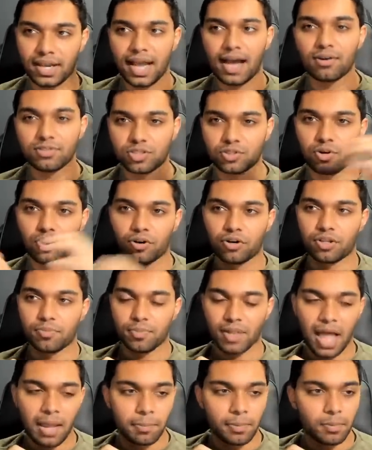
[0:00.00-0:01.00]
how strong are the
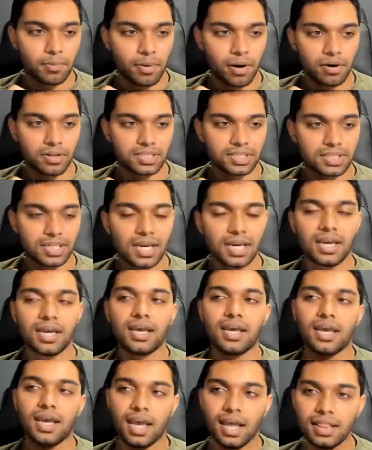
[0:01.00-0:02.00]
Blackbeard Pirates,
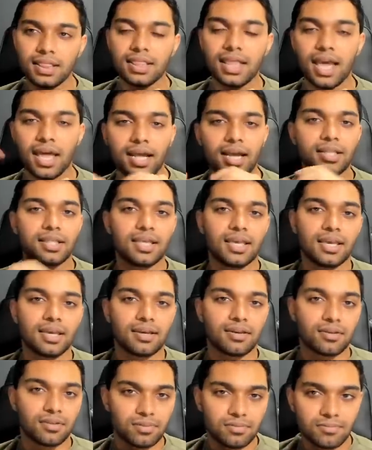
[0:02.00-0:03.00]
and then I
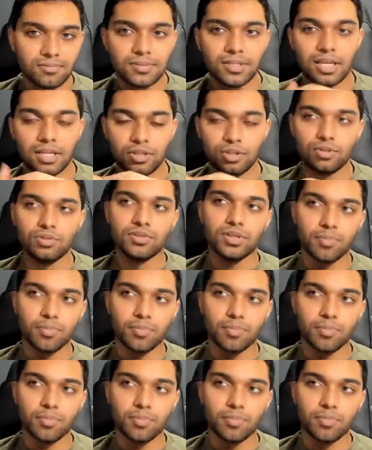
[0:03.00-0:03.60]
think they lose.